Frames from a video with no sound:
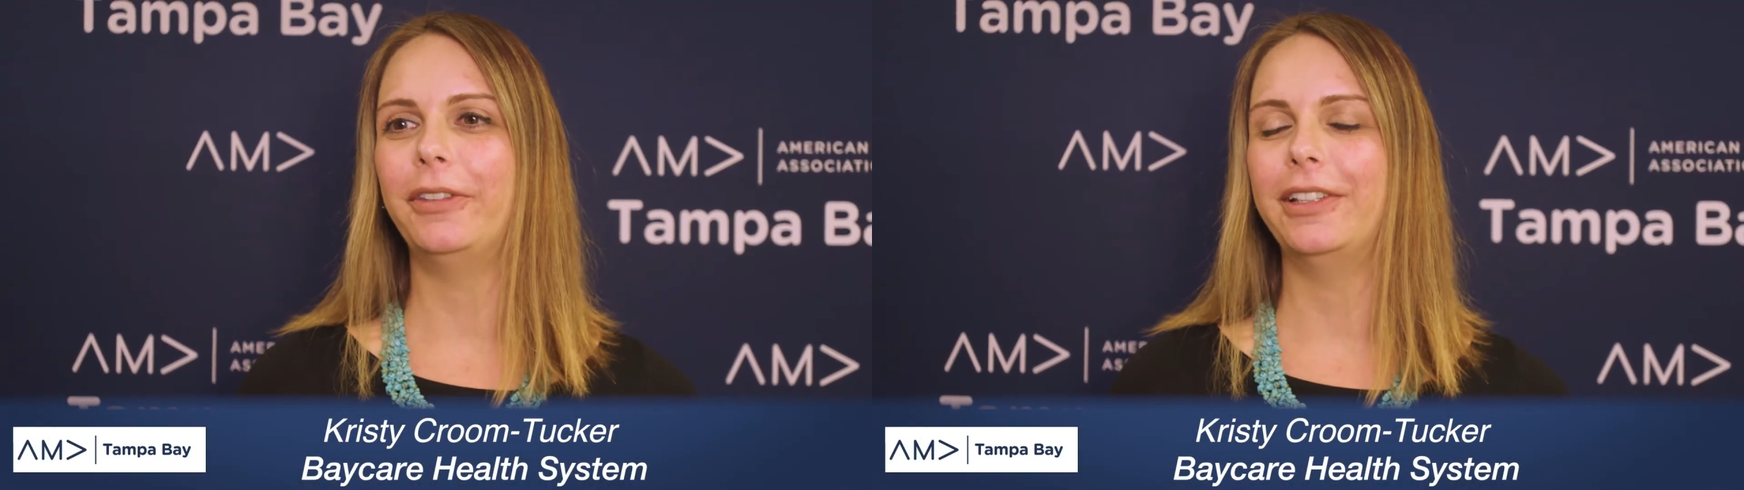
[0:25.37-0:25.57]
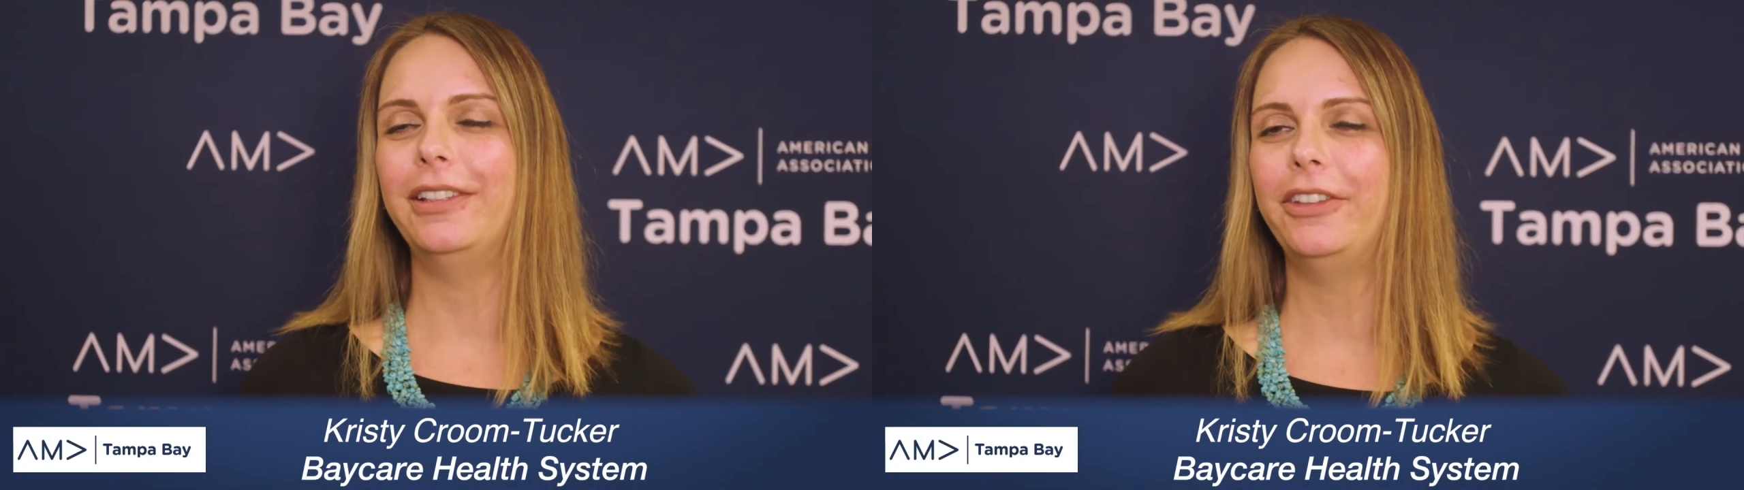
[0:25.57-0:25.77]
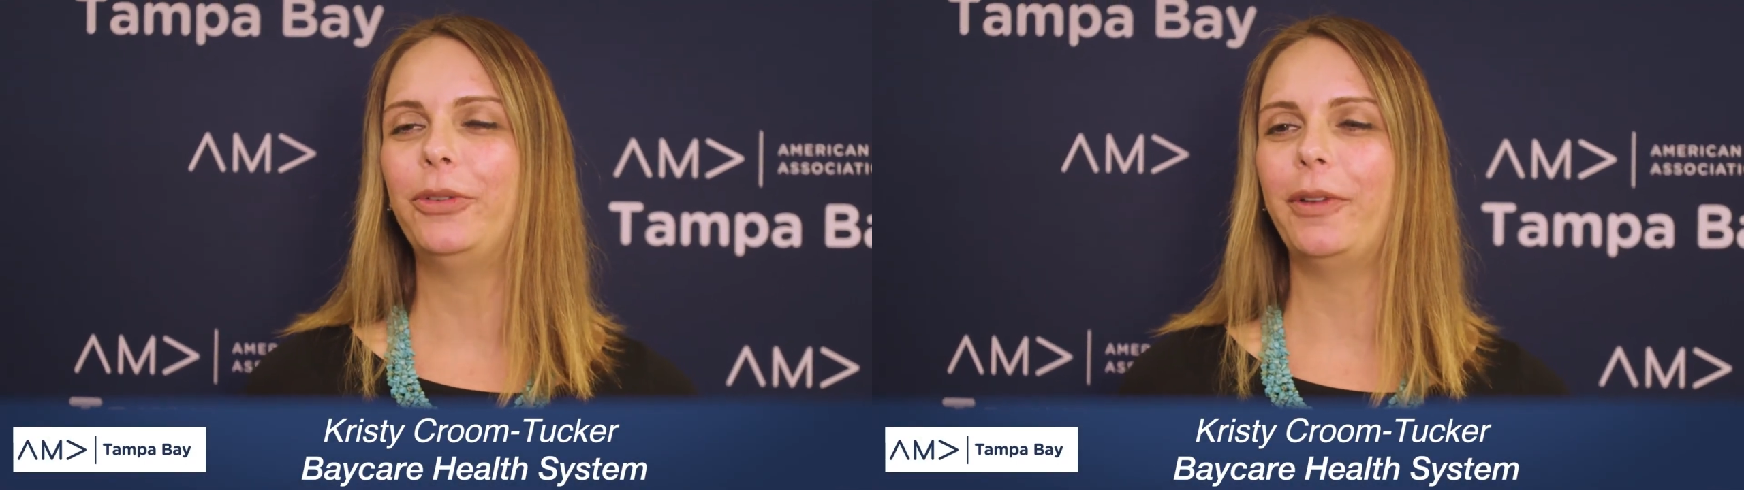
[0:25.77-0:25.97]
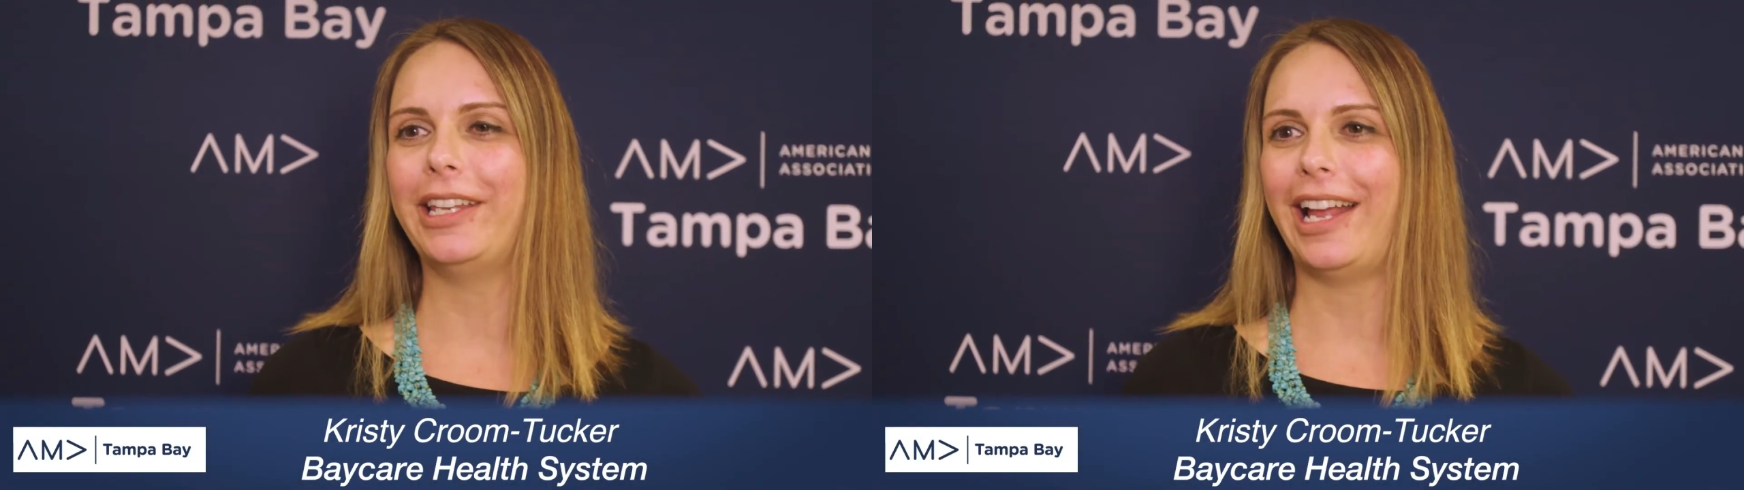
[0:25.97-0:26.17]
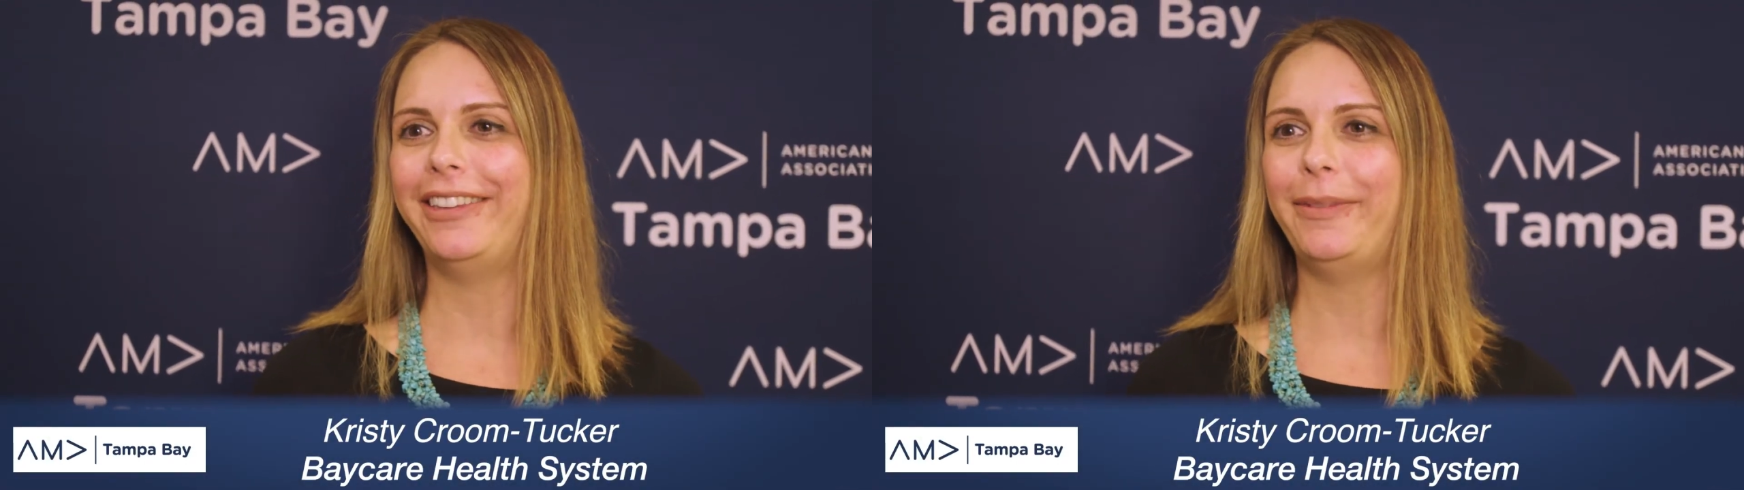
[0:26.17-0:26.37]
So it's
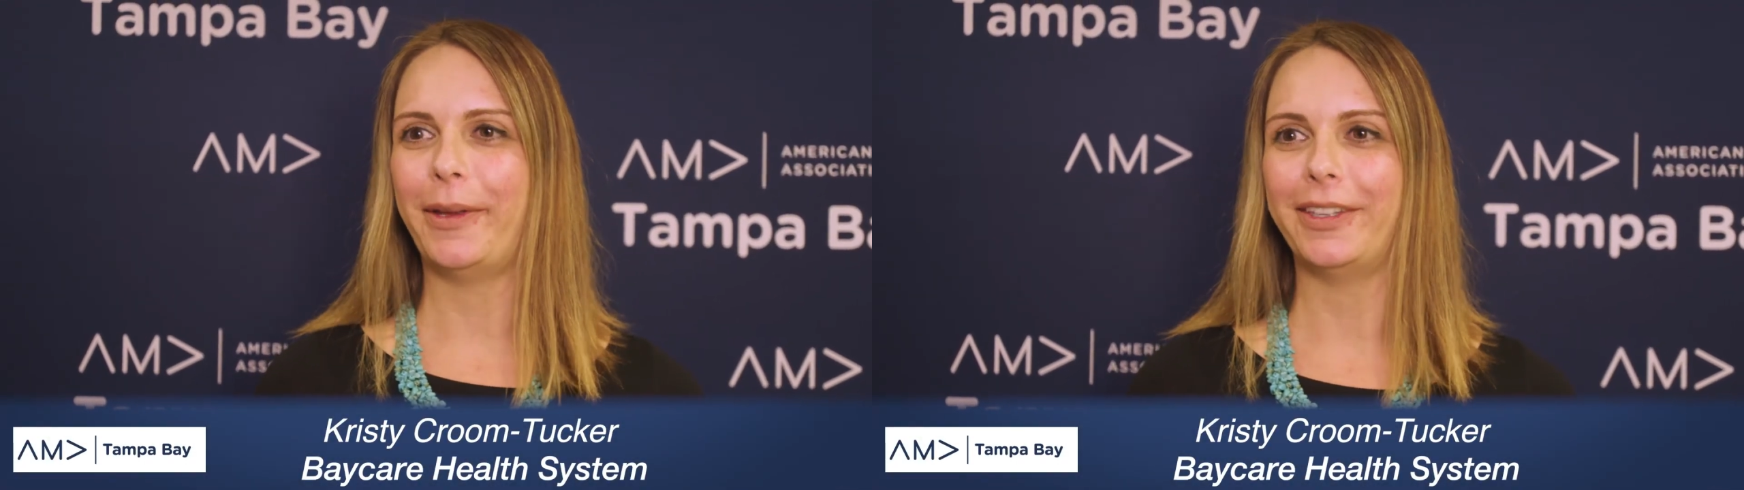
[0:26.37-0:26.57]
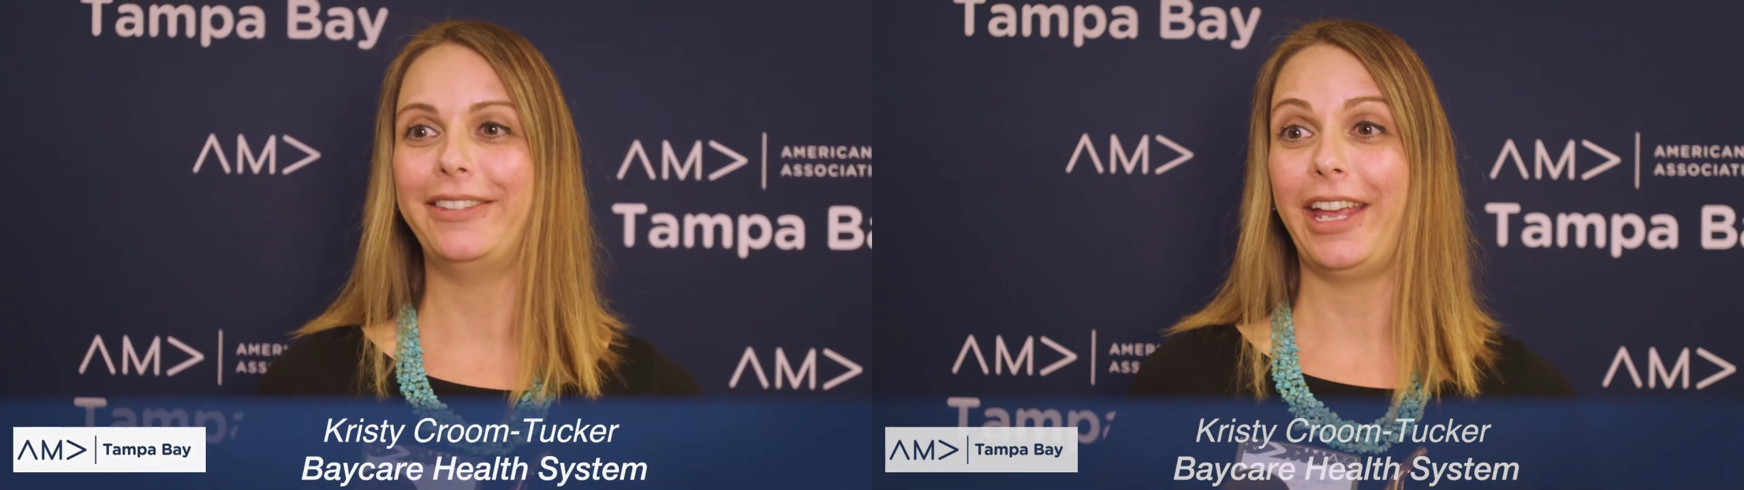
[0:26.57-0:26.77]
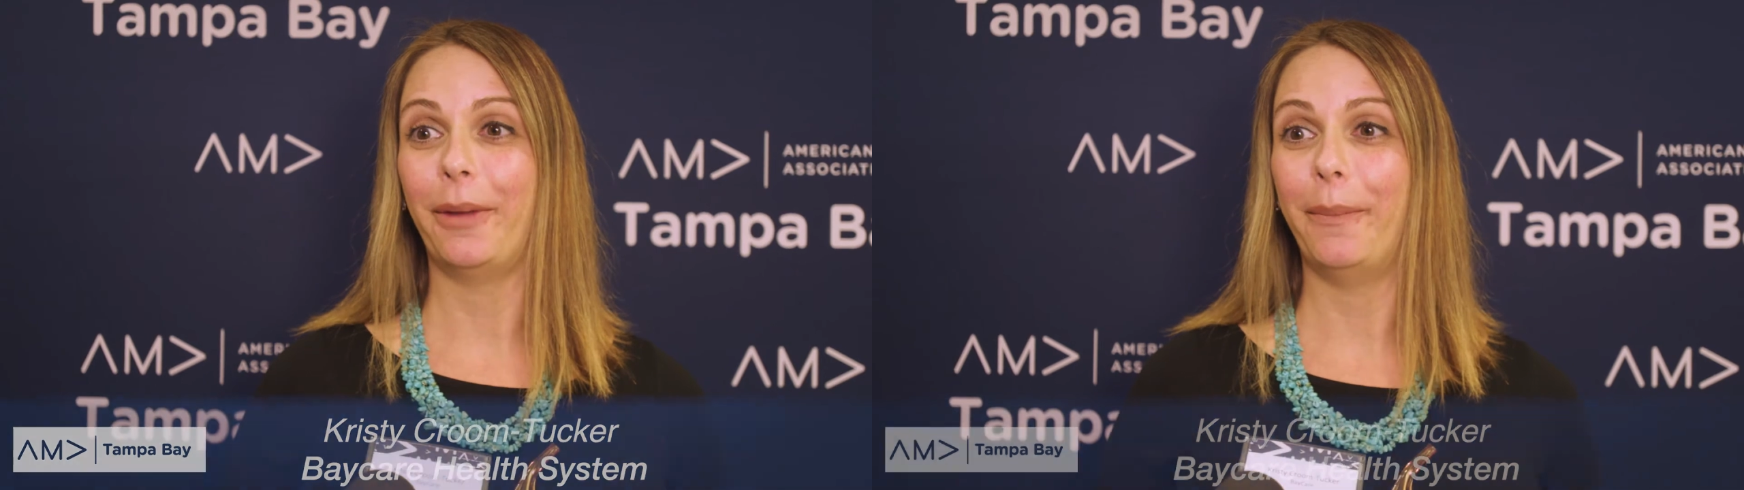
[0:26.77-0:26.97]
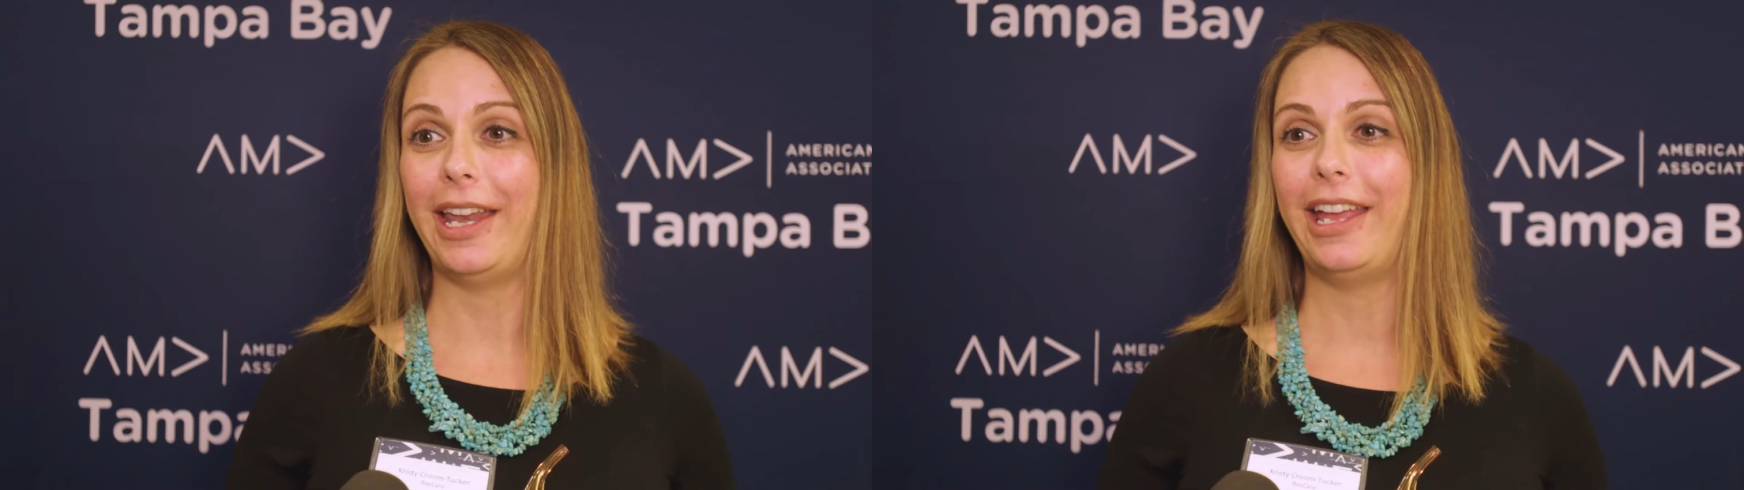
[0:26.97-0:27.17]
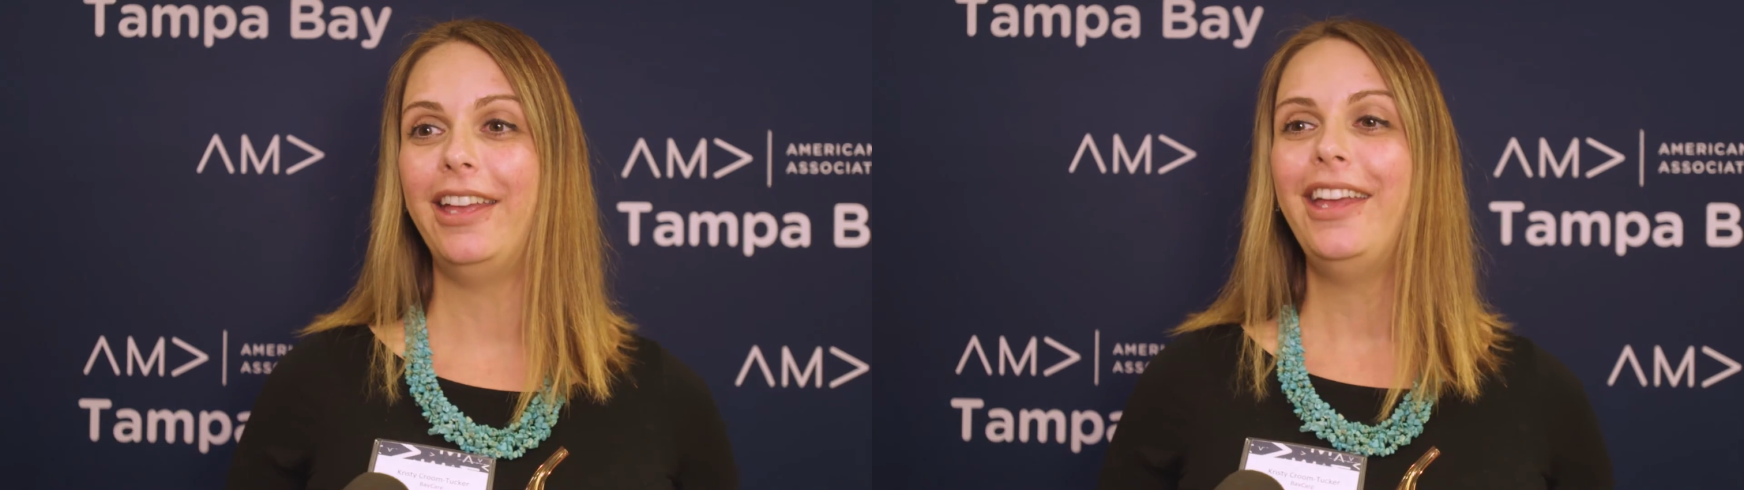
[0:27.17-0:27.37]
really nice to be able to take a
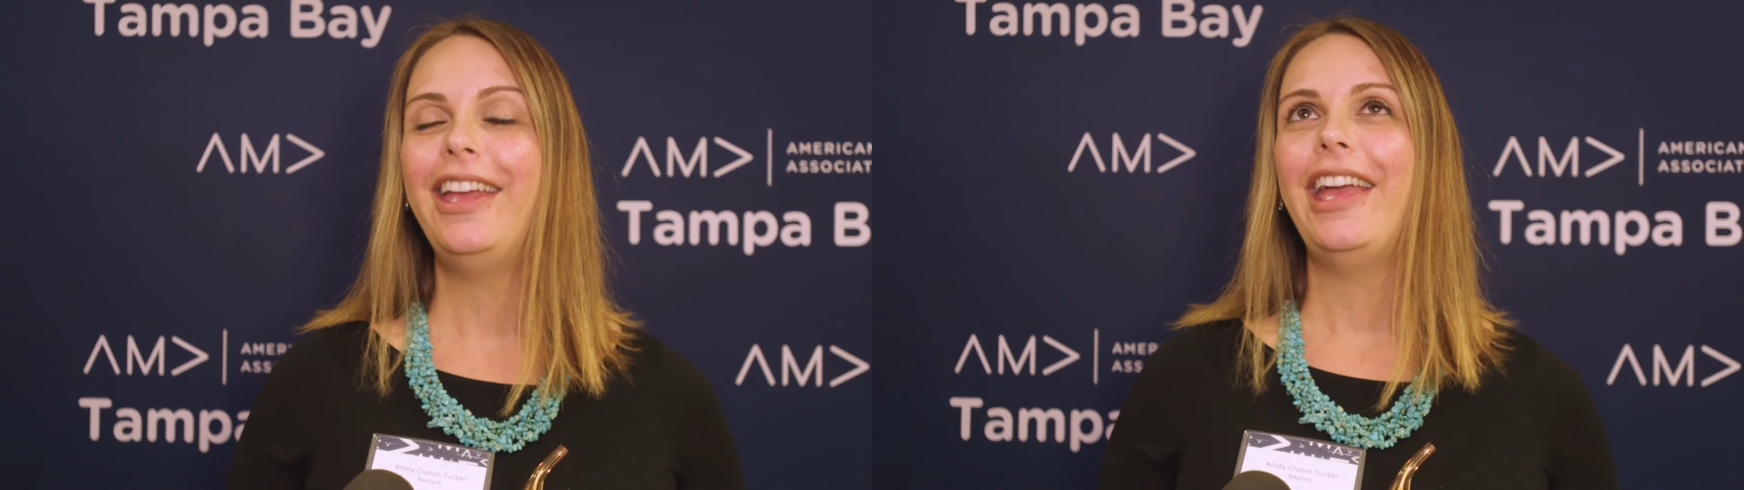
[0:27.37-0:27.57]
minute